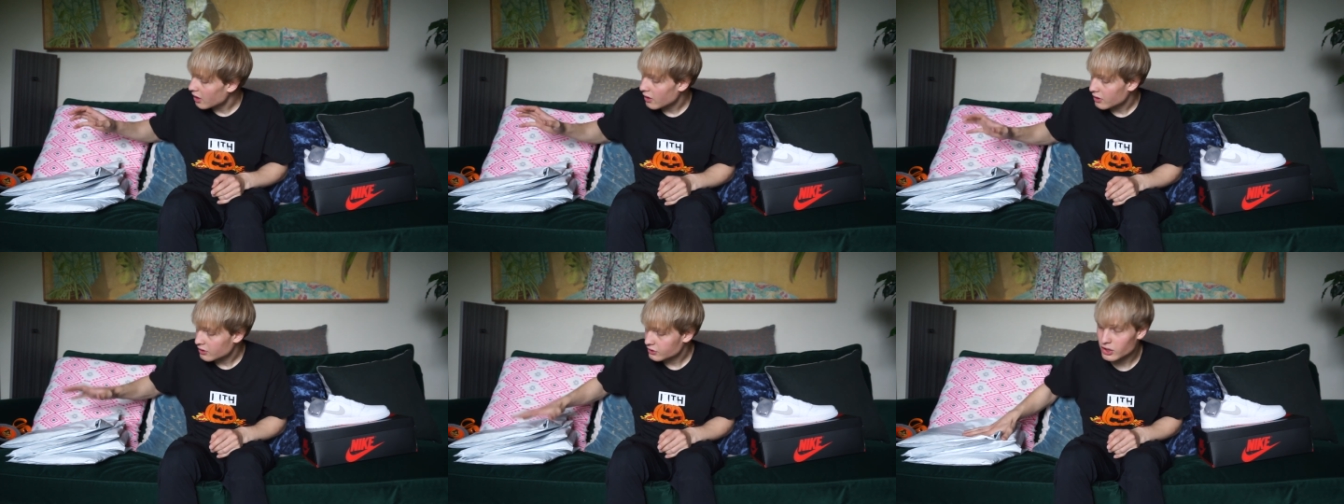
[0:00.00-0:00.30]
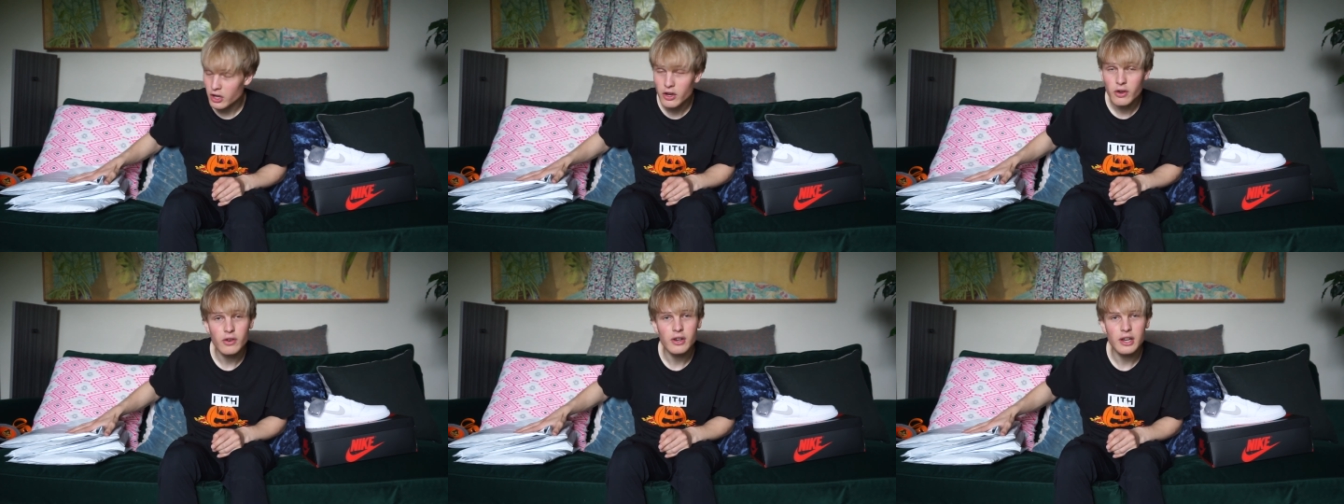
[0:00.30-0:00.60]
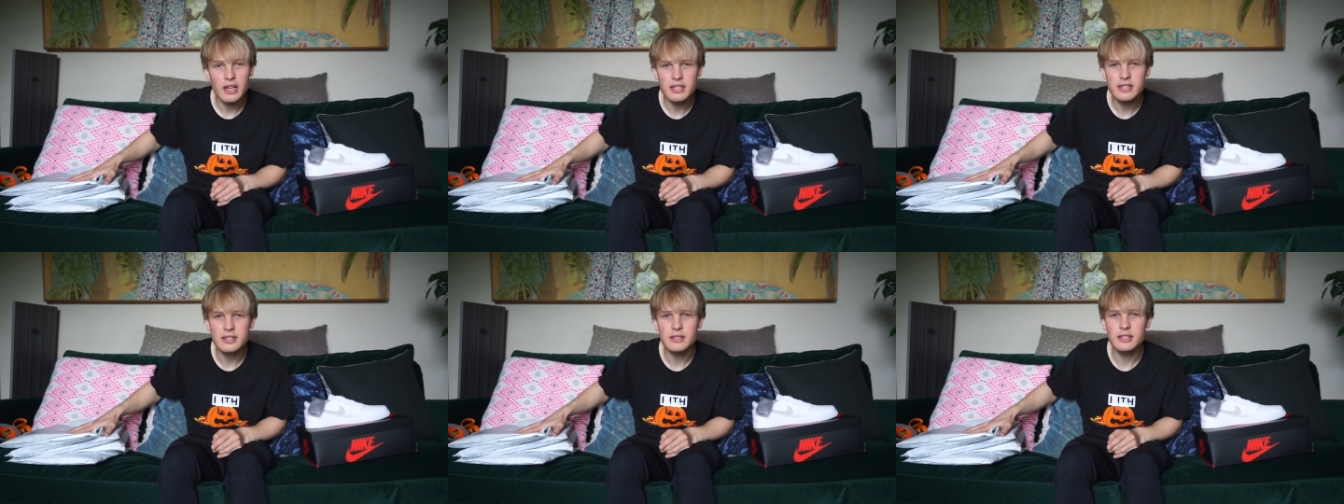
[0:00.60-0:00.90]
So
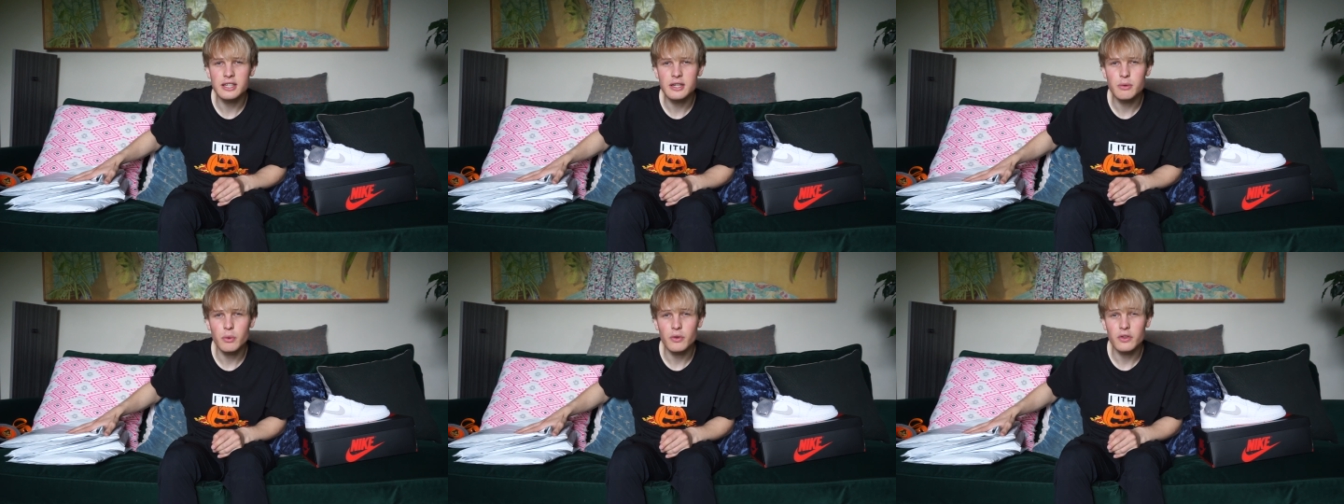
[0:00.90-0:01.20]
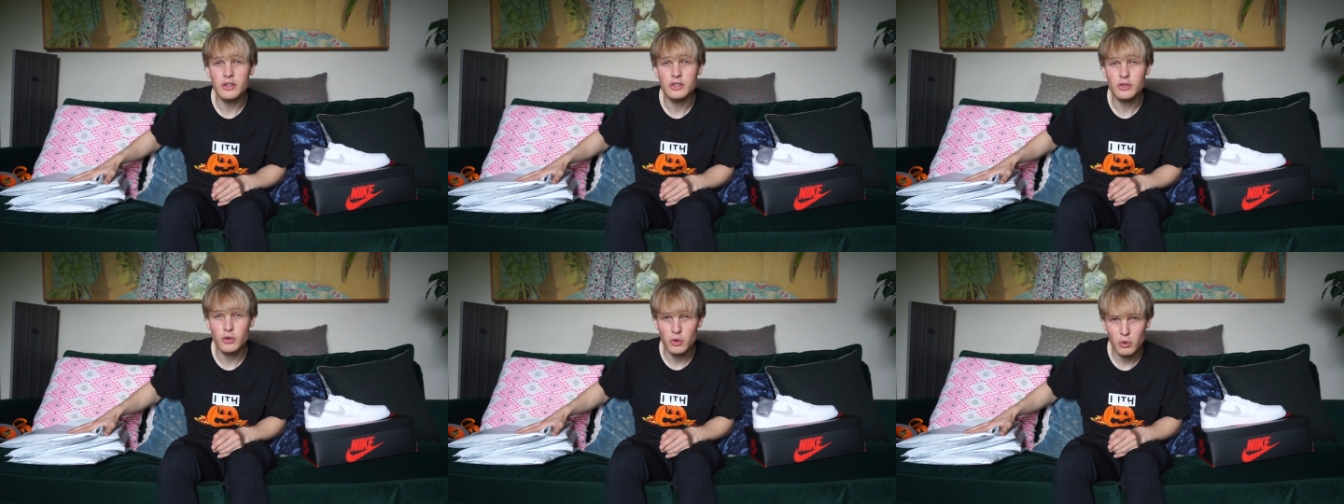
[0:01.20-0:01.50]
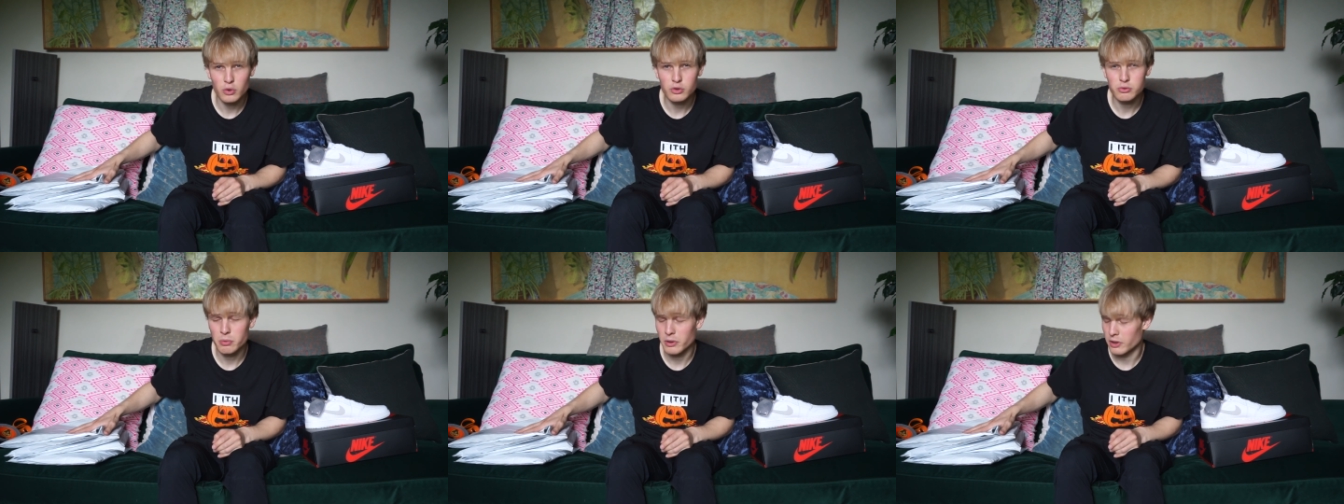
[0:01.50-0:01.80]
let's see what these
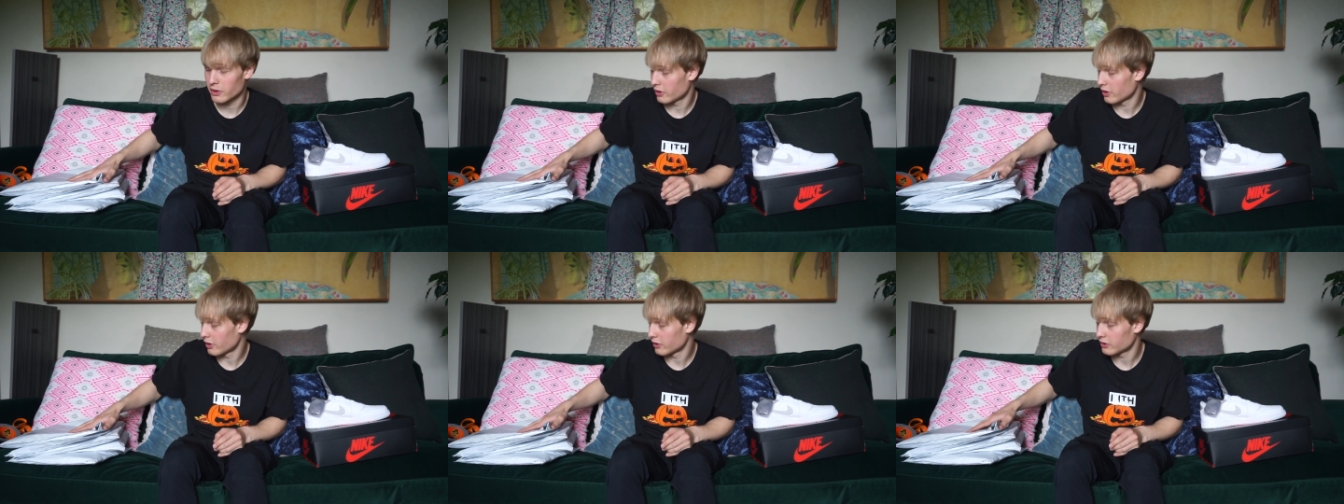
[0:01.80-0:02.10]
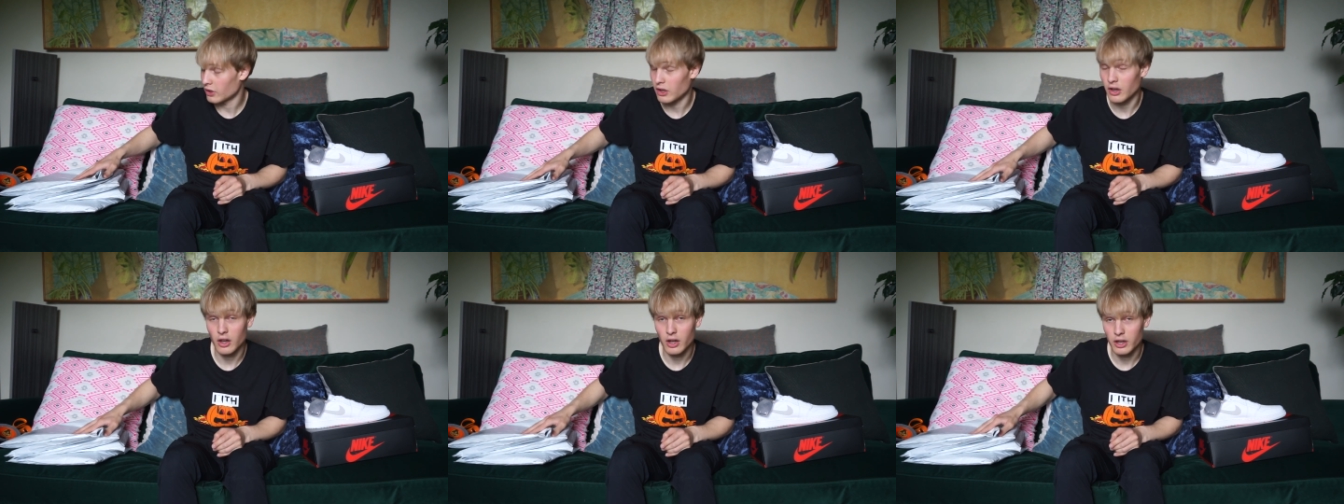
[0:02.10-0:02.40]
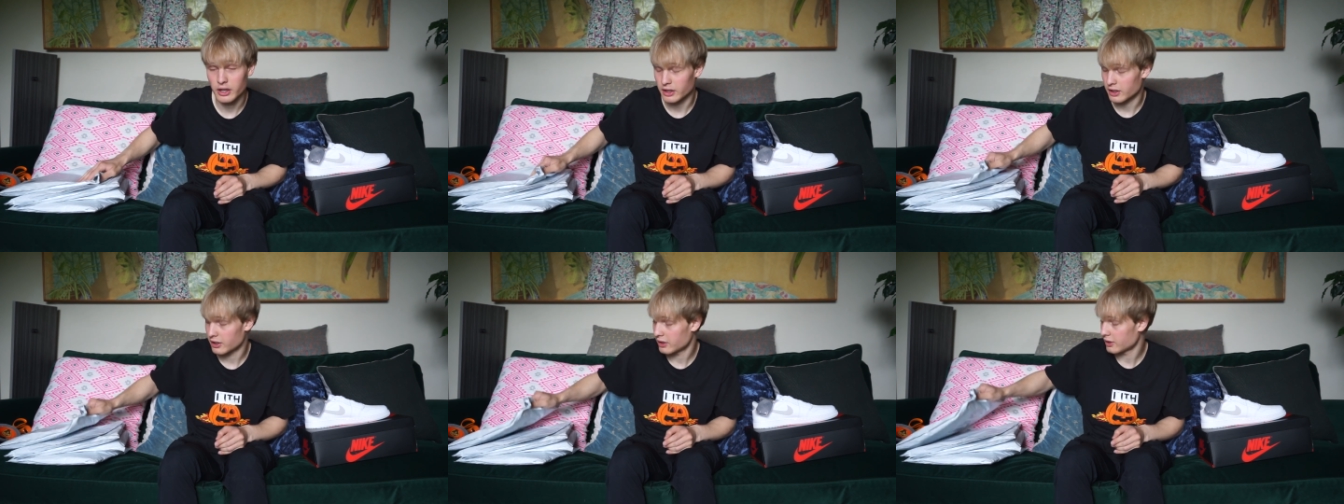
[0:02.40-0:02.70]
Coors burgers are like.